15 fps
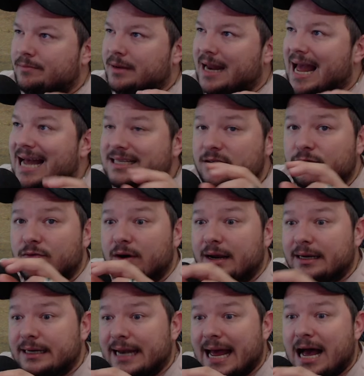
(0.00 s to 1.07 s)
But as of
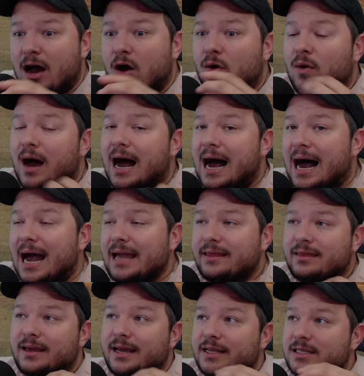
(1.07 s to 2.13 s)
right now, I
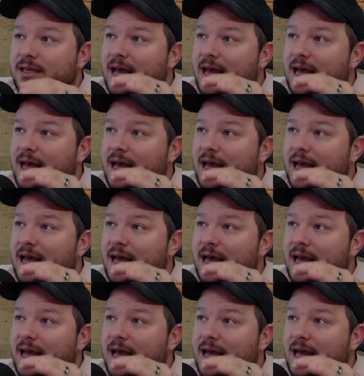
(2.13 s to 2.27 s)
think it's